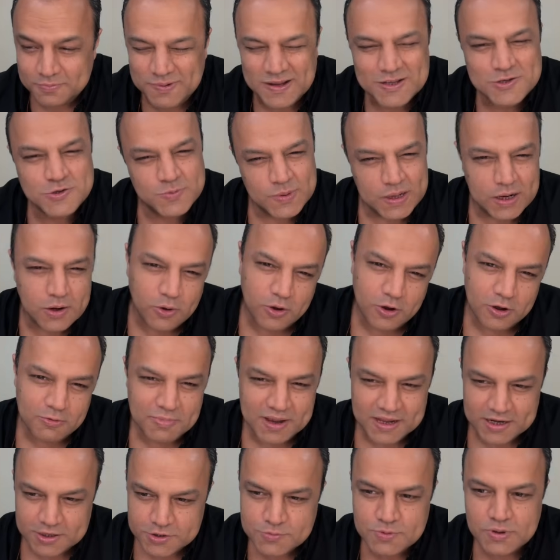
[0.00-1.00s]
Plus 12 or
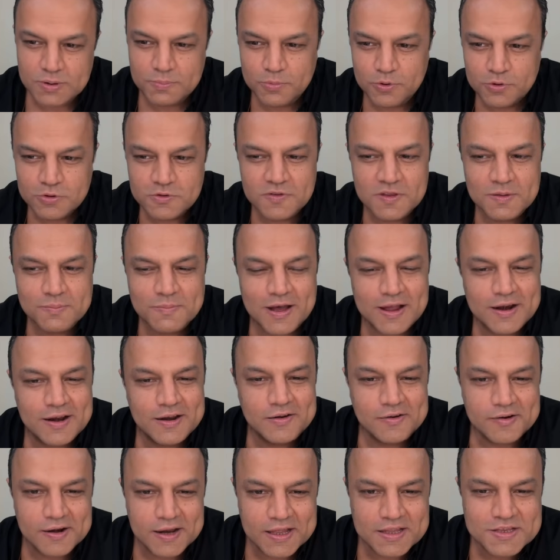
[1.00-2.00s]
minus 12, both of them are
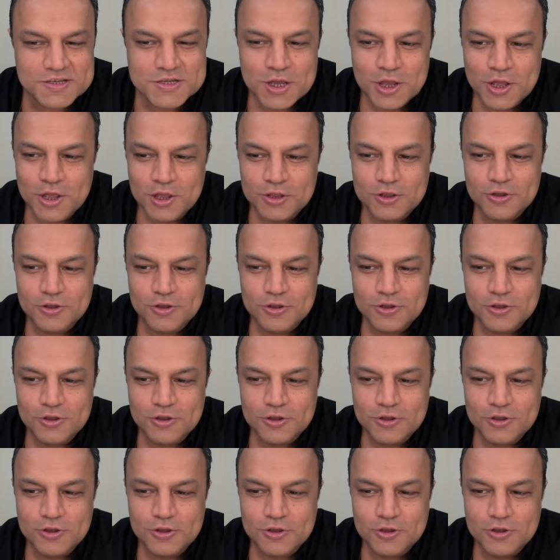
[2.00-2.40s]
in range.